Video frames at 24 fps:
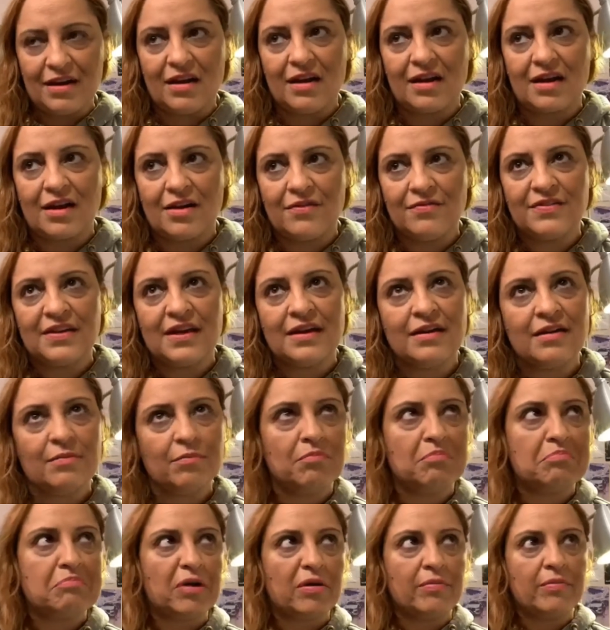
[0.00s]
Like I've done
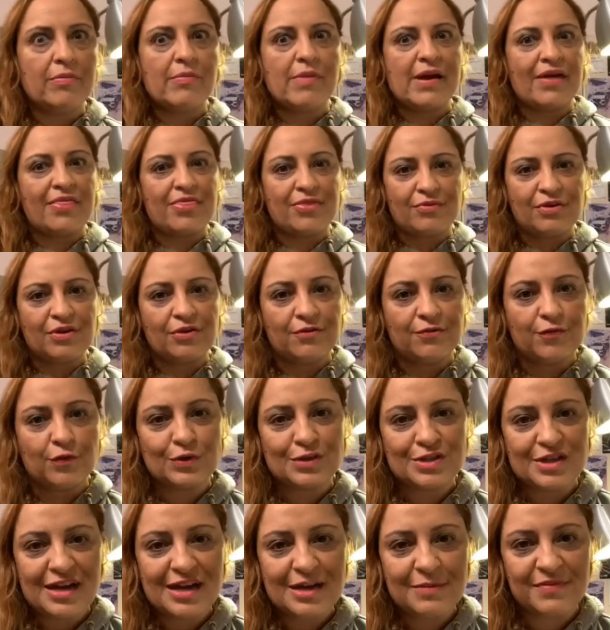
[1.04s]
it probably about 3 or 4
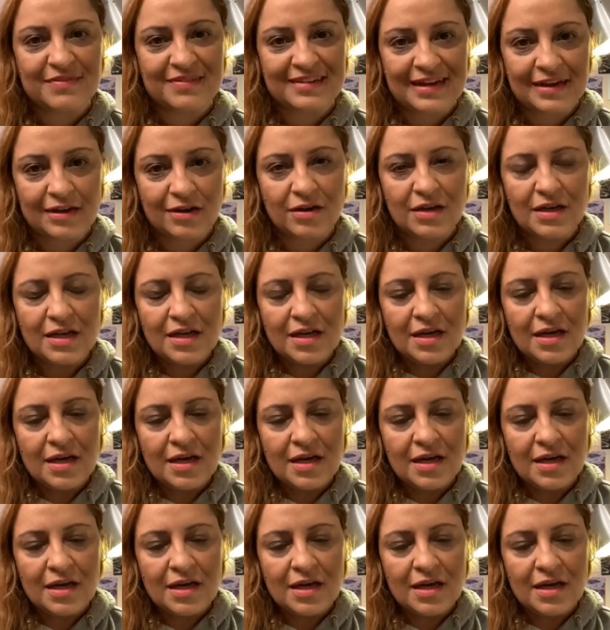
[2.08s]
times now